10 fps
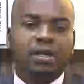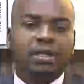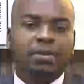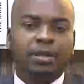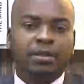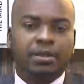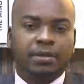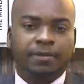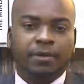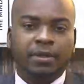about the
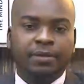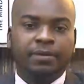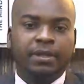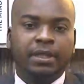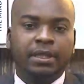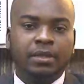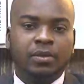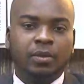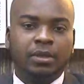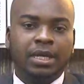4 different things
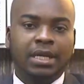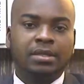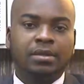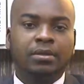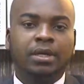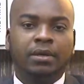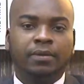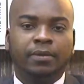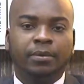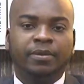one has to look out
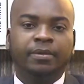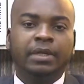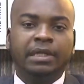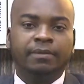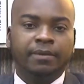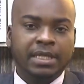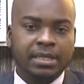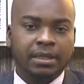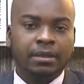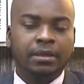for before
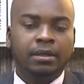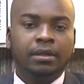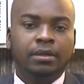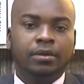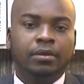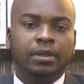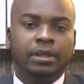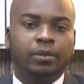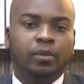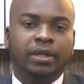investing,
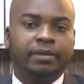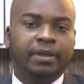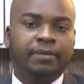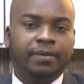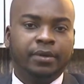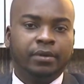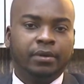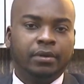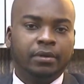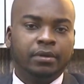in whatever field
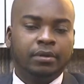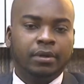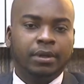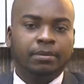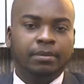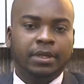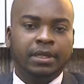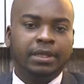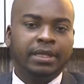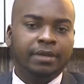or
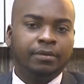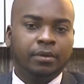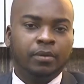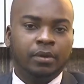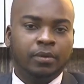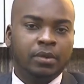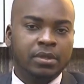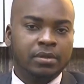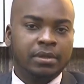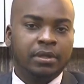endeavor one wants
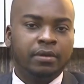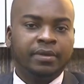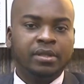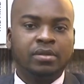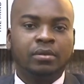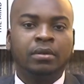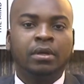to delve into.